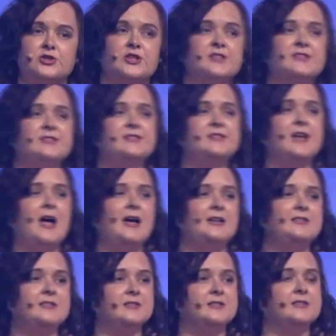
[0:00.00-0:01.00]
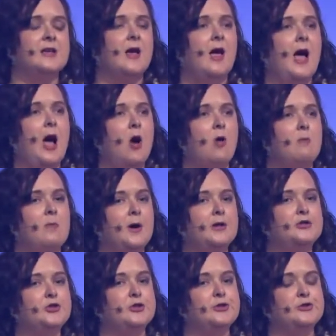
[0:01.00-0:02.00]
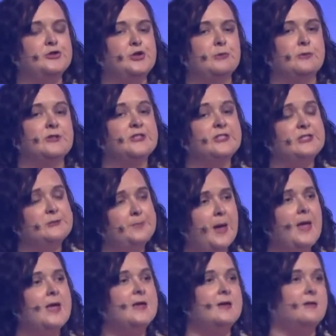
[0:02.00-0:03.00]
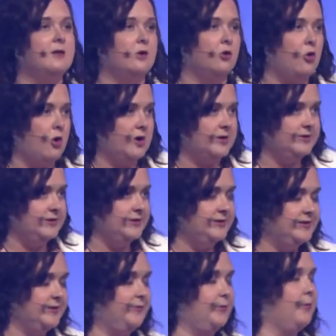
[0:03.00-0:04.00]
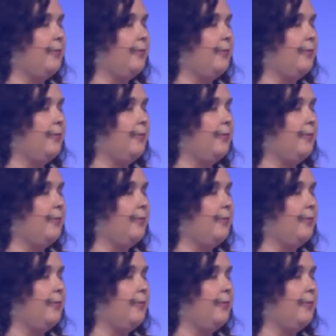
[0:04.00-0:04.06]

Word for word: that sizes how much consumers spend across these different